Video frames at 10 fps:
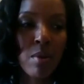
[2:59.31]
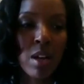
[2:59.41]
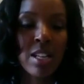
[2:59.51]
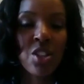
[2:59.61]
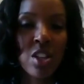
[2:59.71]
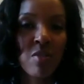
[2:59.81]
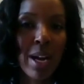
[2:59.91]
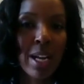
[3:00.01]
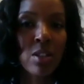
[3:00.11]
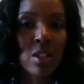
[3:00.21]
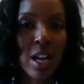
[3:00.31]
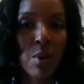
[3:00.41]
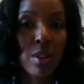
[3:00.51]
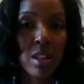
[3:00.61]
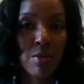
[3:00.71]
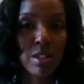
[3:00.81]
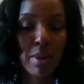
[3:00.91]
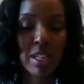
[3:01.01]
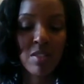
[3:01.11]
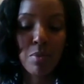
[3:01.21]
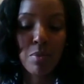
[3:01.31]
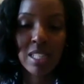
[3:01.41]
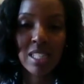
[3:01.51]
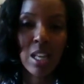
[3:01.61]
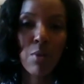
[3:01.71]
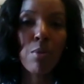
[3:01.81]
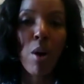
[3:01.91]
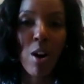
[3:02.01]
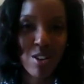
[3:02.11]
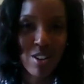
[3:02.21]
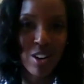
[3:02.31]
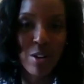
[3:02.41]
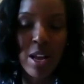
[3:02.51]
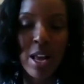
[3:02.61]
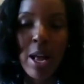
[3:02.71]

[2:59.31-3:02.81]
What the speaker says: initiative might look like with their respective business, they would partner